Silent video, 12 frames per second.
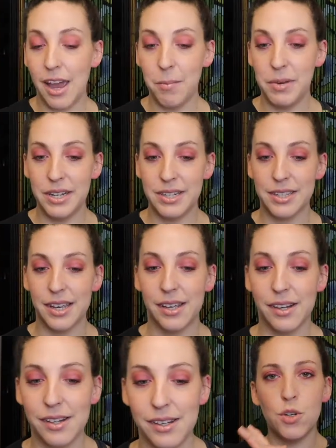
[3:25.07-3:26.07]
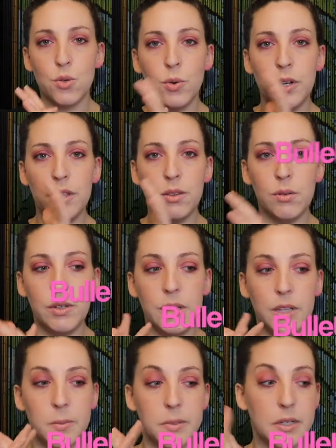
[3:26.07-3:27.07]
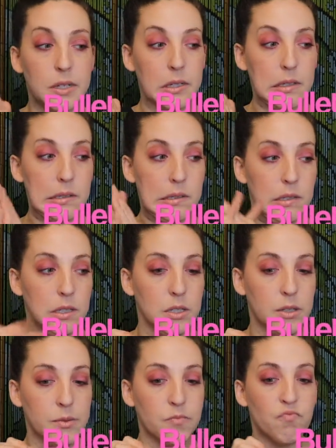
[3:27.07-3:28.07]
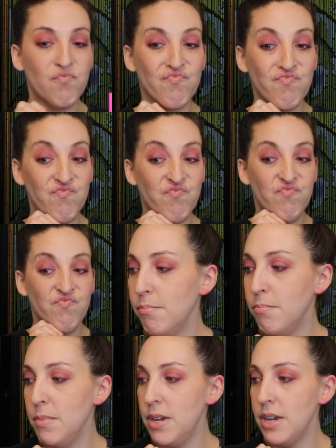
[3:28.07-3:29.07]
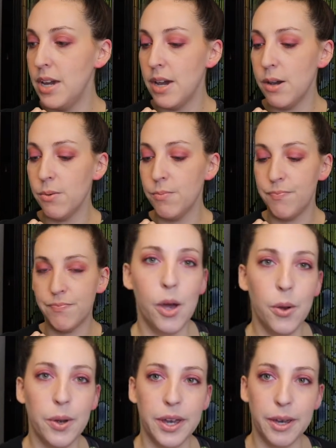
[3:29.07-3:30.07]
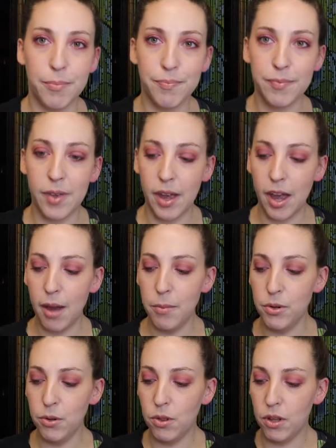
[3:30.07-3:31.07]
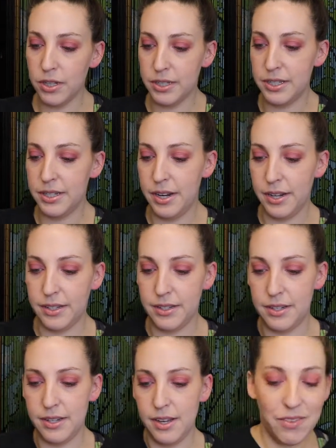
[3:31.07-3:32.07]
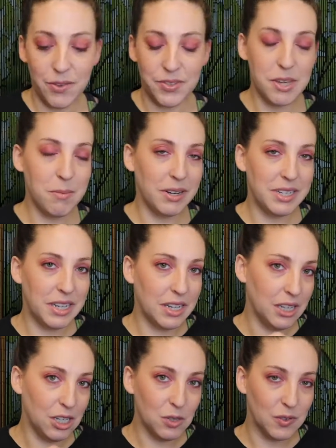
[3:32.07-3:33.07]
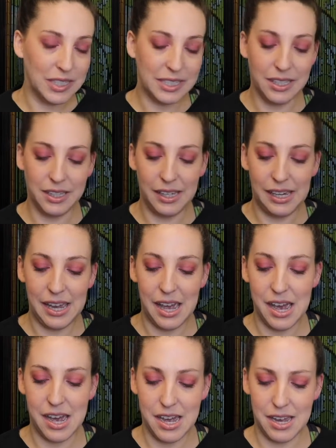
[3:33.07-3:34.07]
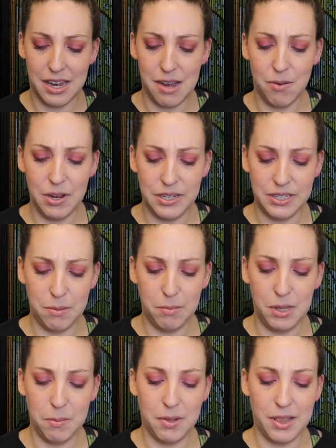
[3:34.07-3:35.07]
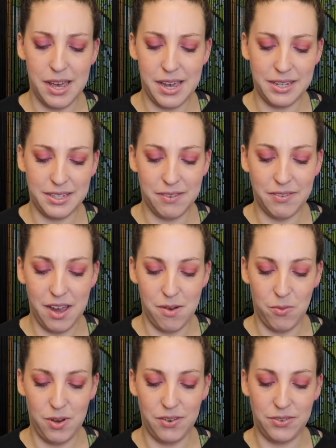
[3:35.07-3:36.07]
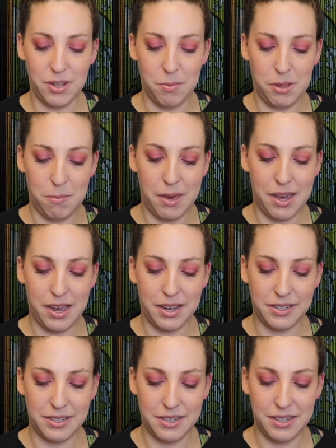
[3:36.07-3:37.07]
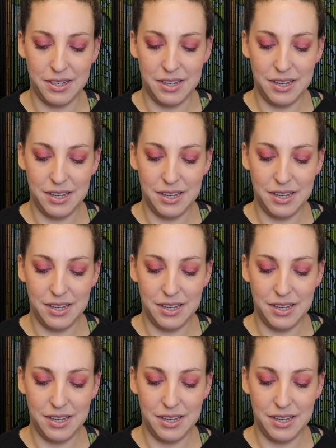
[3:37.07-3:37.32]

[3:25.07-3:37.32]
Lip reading: How many is that? 23 lipsticks. Meow. Okay, I'm gonna do glosses next. If you've seen my declutter recently, I got rid of some lip gloss. I've gotten rid of some in the past.